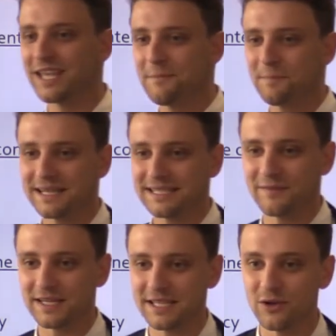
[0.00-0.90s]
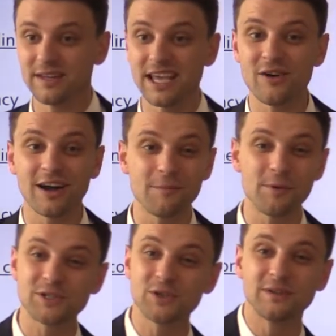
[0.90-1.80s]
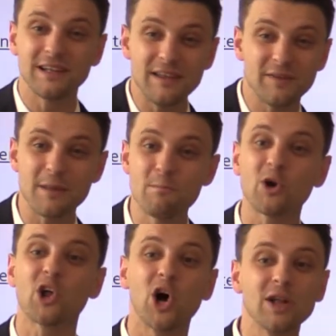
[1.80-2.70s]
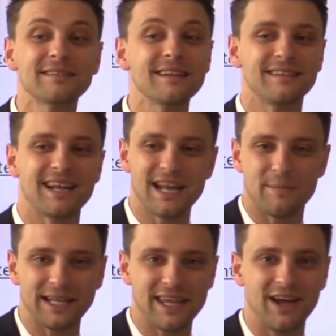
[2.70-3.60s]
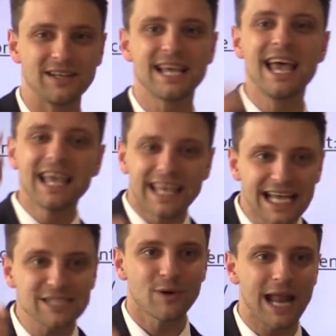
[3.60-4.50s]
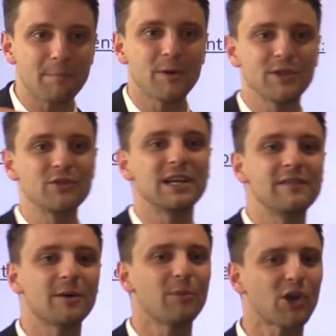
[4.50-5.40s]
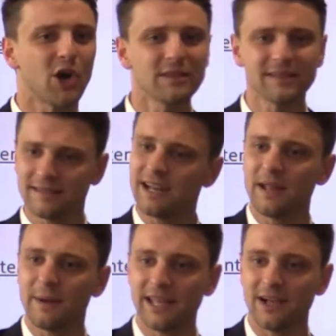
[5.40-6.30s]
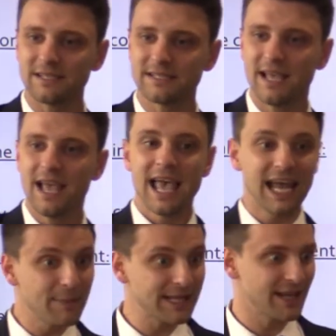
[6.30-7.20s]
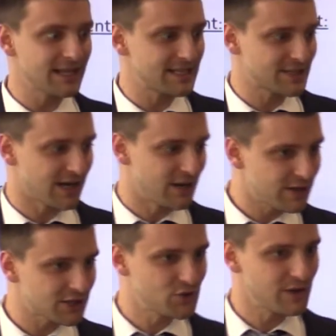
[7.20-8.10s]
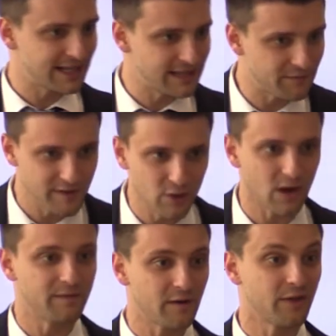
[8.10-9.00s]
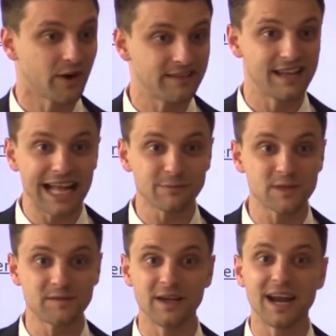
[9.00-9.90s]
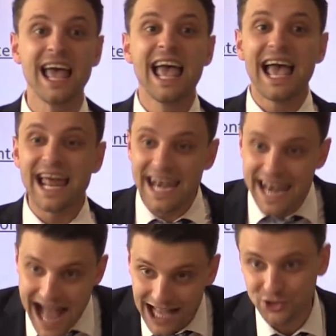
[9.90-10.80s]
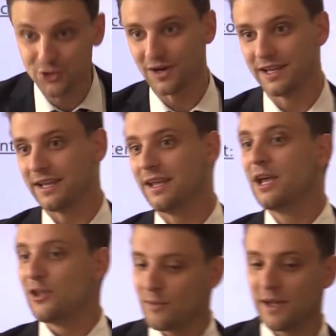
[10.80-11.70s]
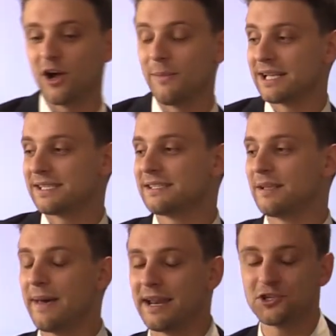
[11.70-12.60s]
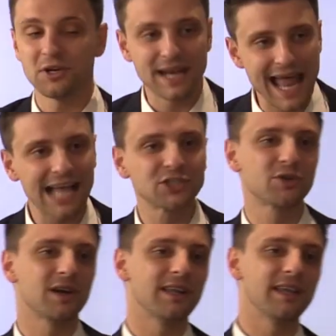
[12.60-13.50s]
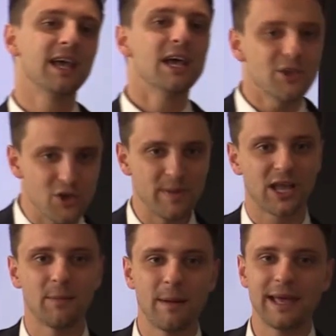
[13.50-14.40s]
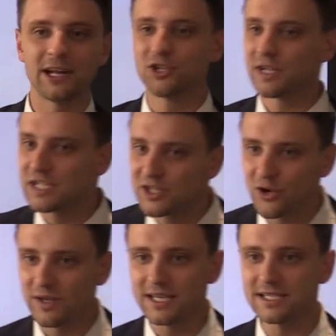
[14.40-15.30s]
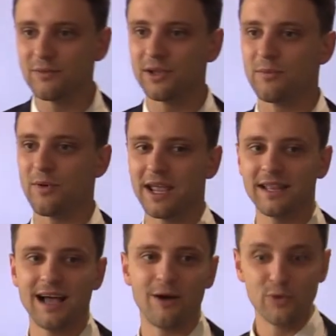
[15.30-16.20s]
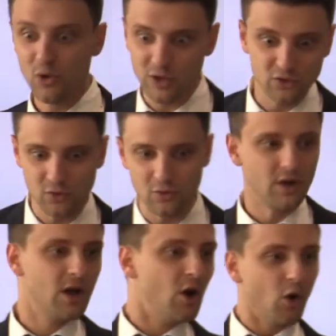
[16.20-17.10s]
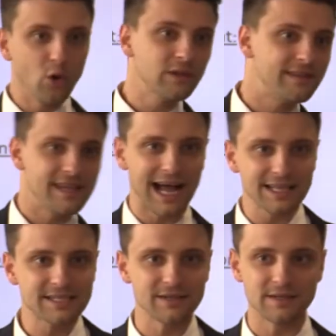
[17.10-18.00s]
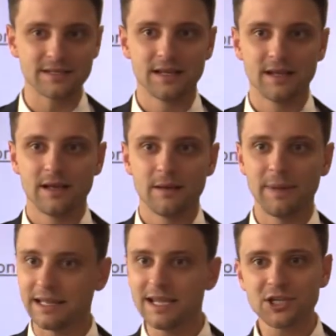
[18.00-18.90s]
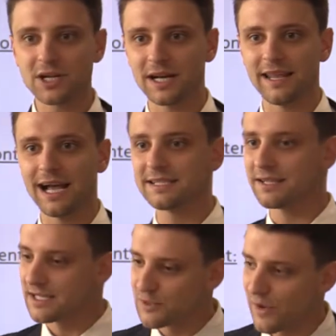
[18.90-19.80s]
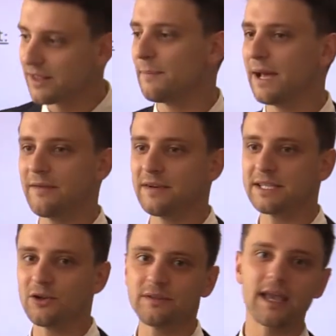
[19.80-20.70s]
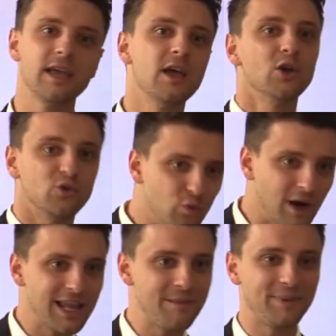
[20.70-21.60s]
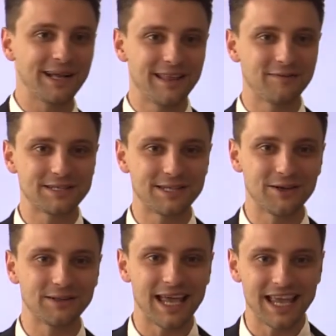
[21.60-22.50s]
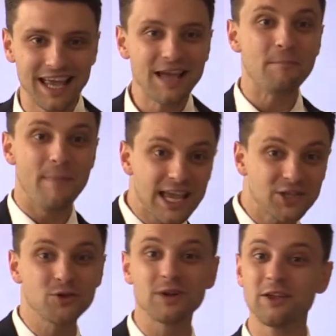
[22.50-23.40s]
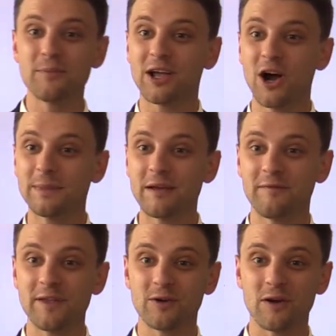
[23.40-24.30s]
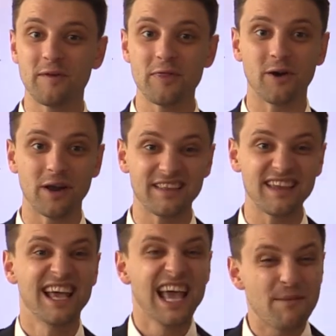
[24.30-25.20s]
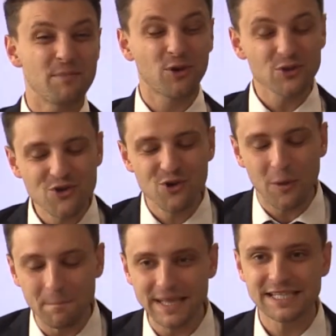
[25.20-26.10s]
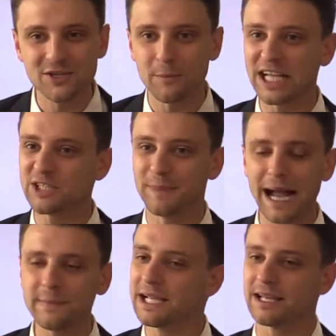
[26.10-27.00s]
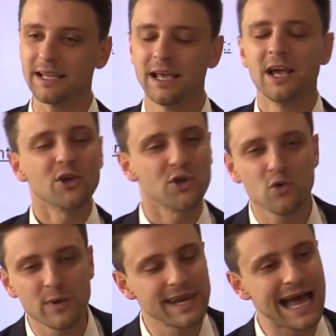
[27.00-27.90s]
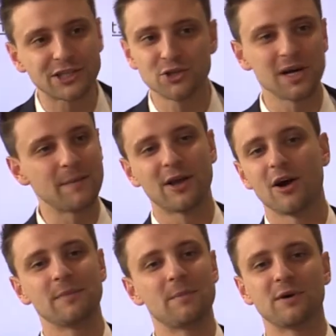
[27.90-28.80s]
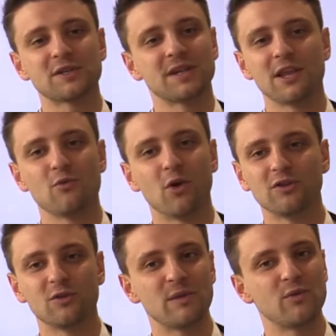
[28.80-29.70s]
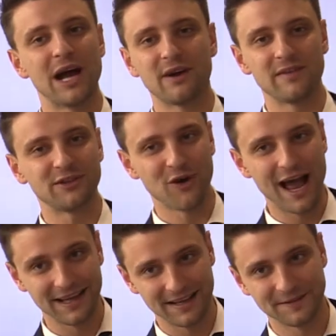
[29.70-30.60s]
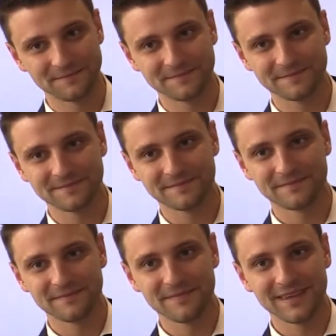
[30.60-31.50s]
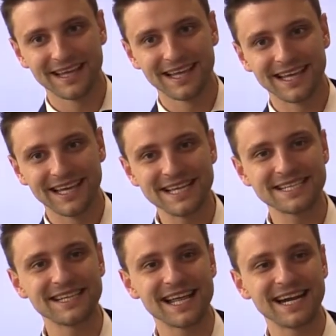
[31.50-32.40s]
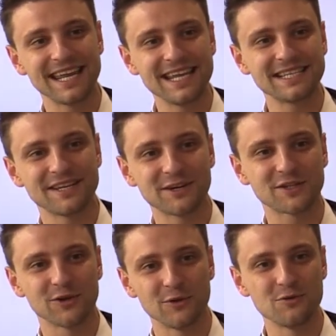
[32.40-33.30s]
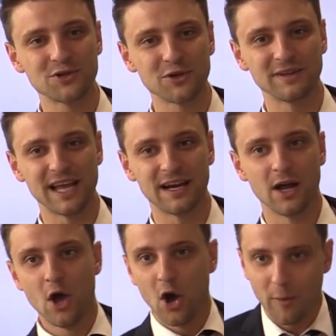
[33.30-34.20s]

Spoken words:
doing impacts every single day, you are the person delivering more content than anybody else, guess what happens when you deliver more content than anybody else? Anybody else is going to look at you like the figure of authority in atmosphere, and naturally, you become an assistant manager. Naturally, you become a manager. It's so easy when you break it down. We look into all the answers. But literally, the answer is ring the bell every single day, do an impact every single day, make sure that you become the figure of authority, and because you commit so much publicly, you will naturally become the person that you want to be without even trying. Isn't there an easier solution than,